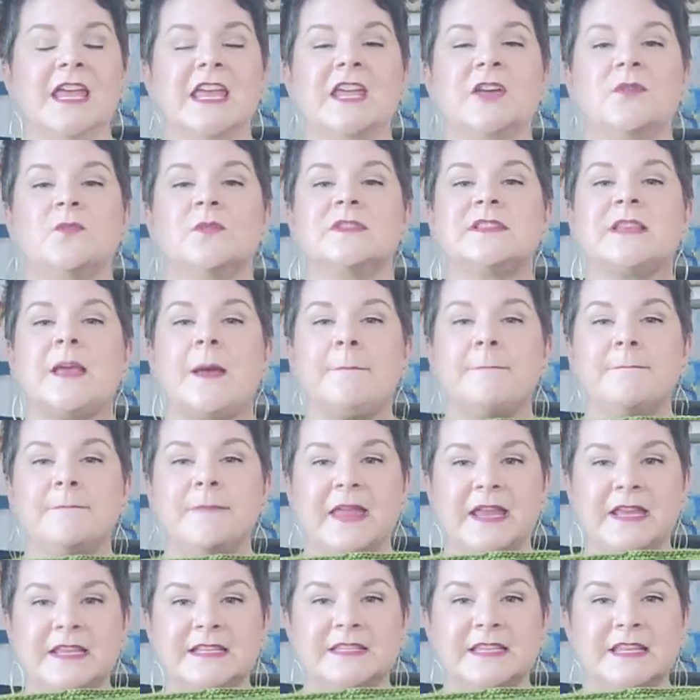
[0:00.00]
It was
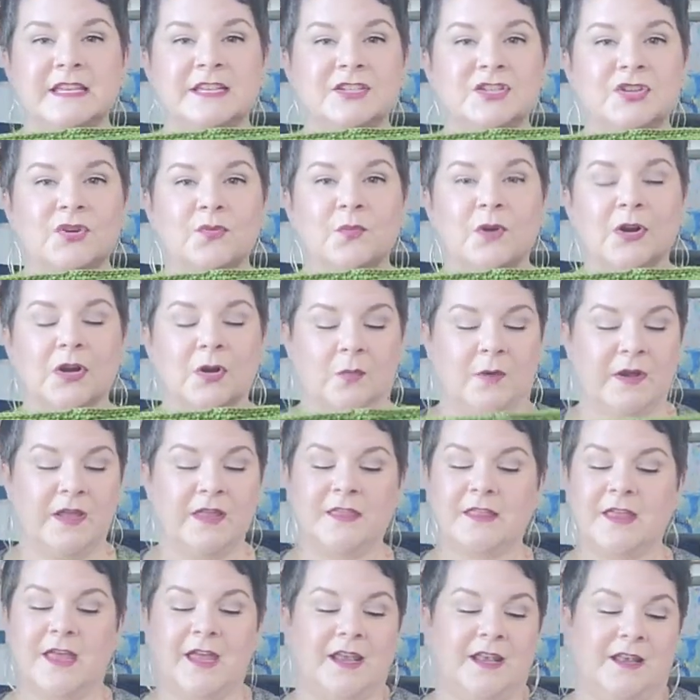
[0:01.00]
amazing to work
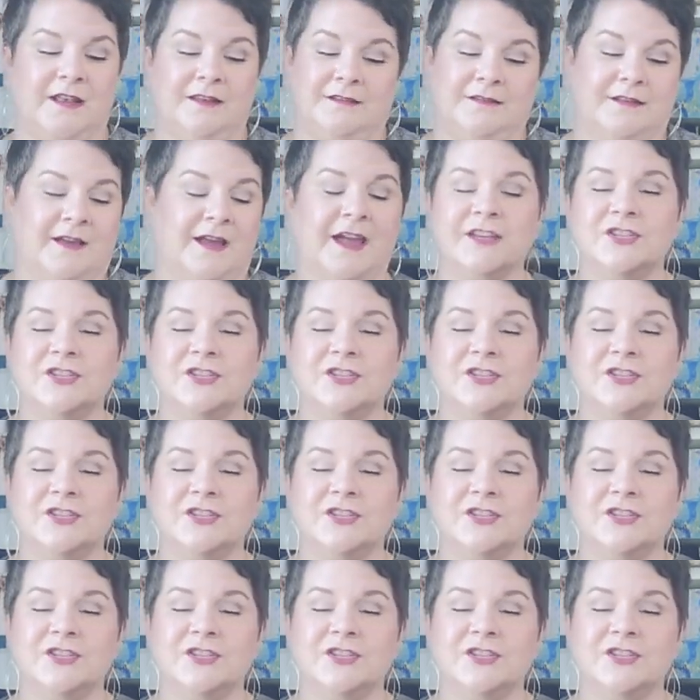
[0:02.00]
with and